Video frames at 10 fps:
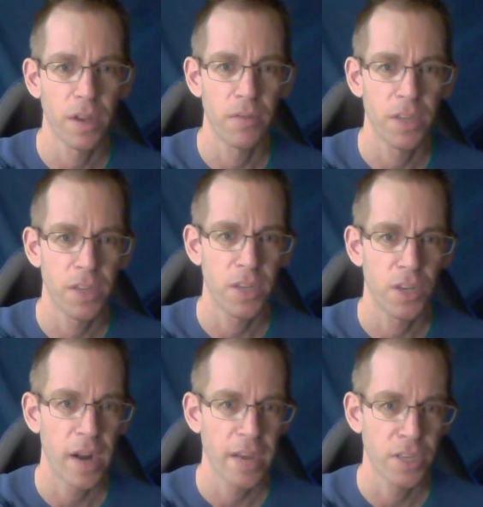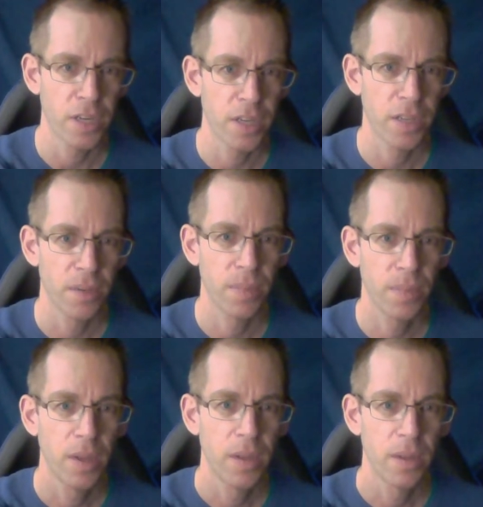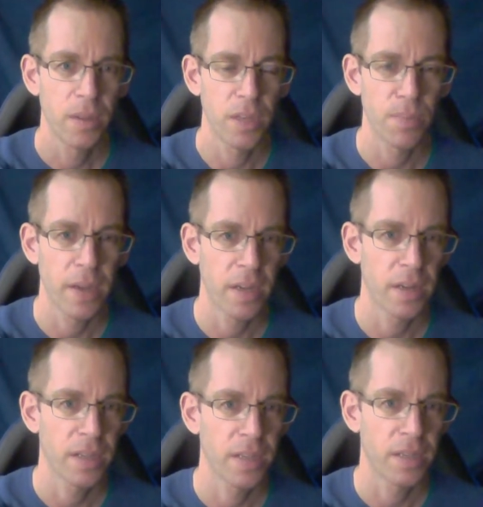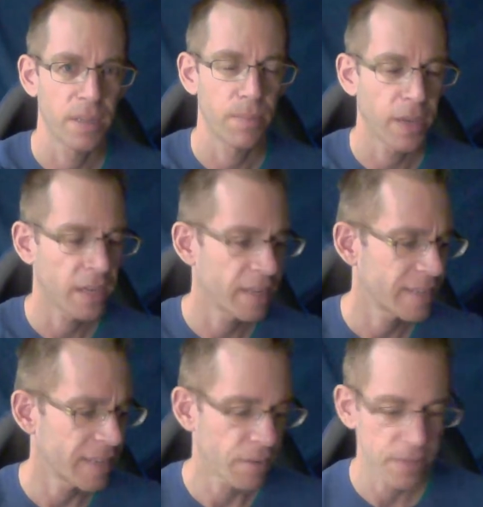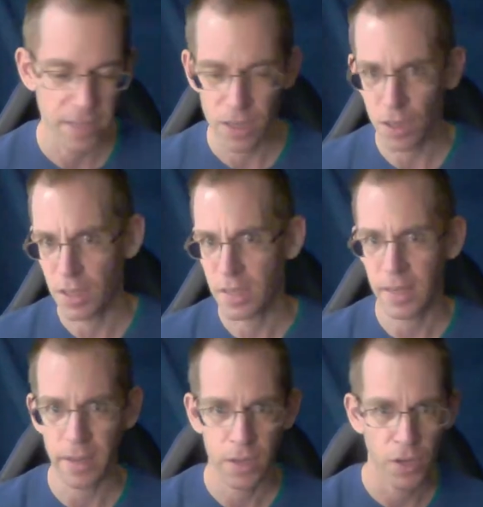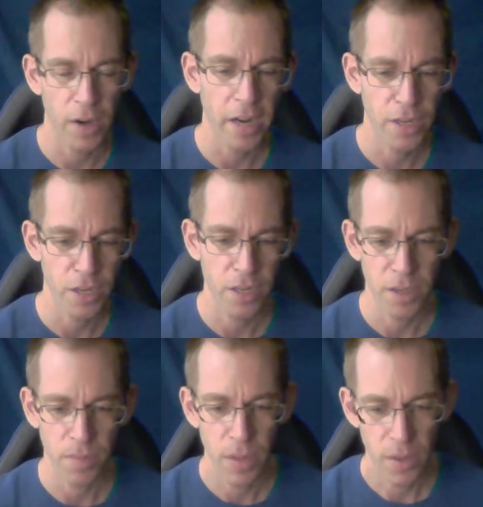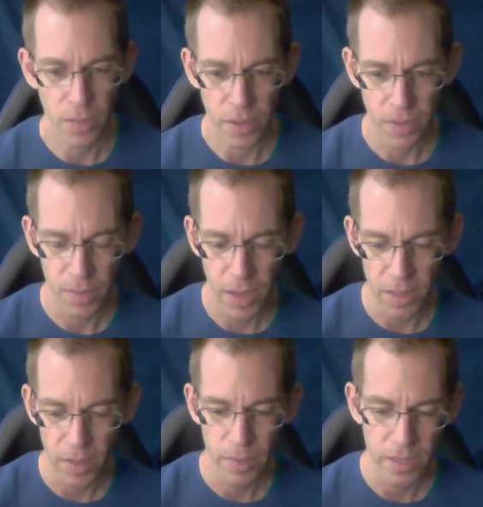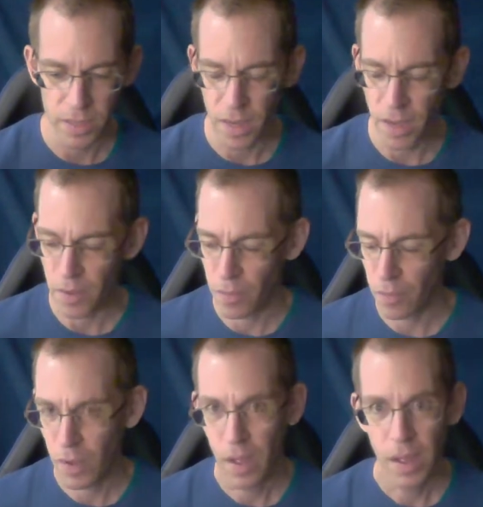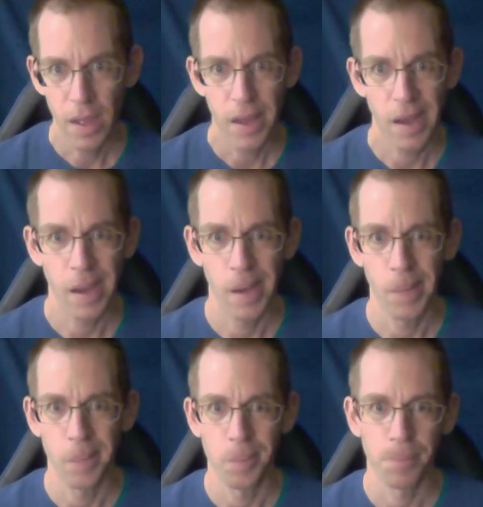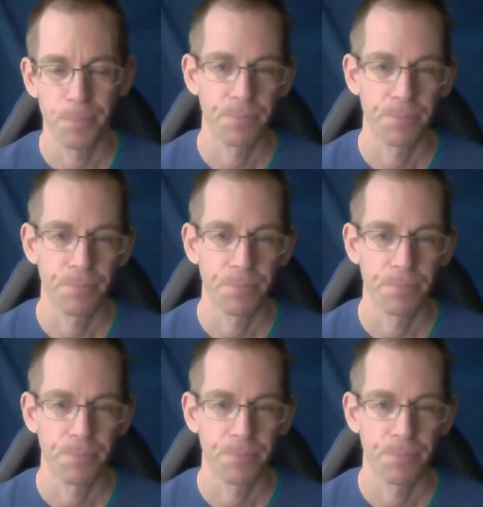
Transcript: of this interactionism, this mechanis- mechanistic physicalistic interactionism with elements of um,